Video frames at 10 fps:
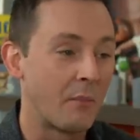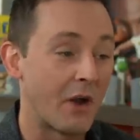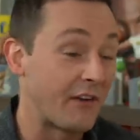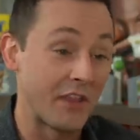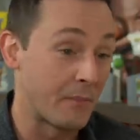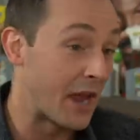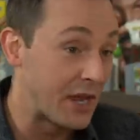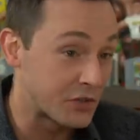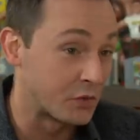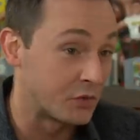But I find that
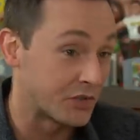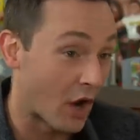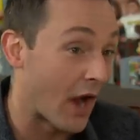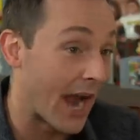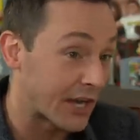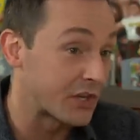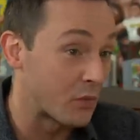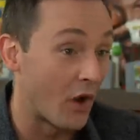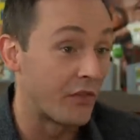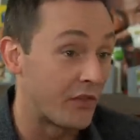pace tools are actually
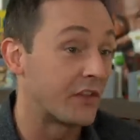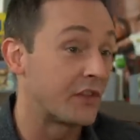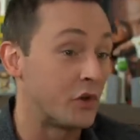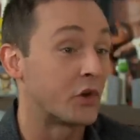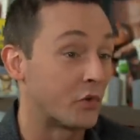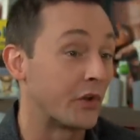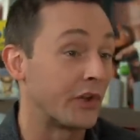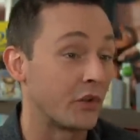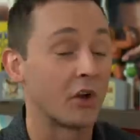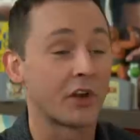one thing that you can
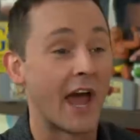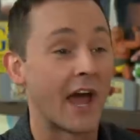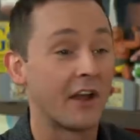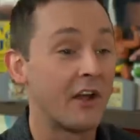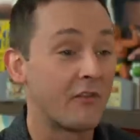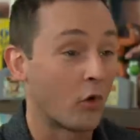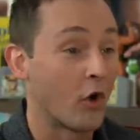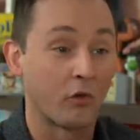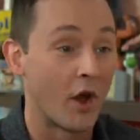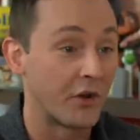really look at for
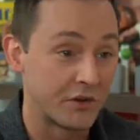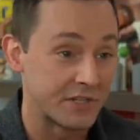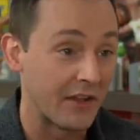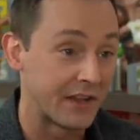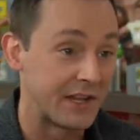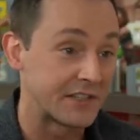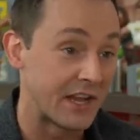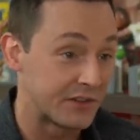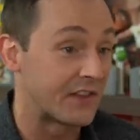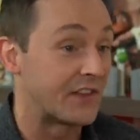over-unders at least.
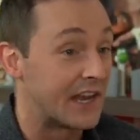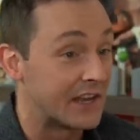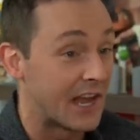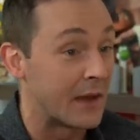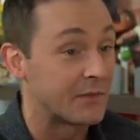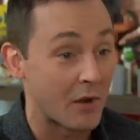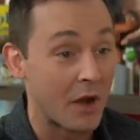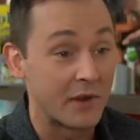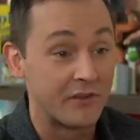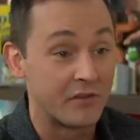And you said the in-game is
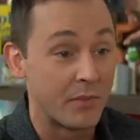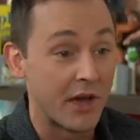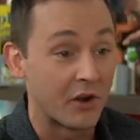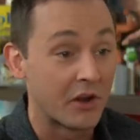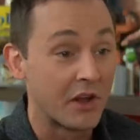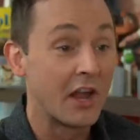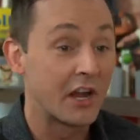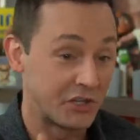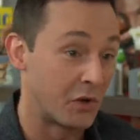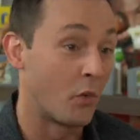probably even better
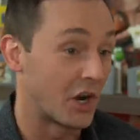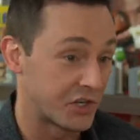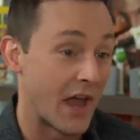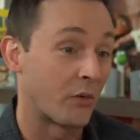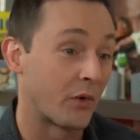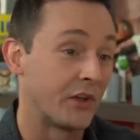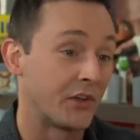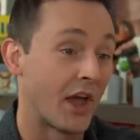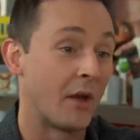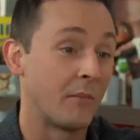because you can watch that in real
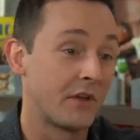time.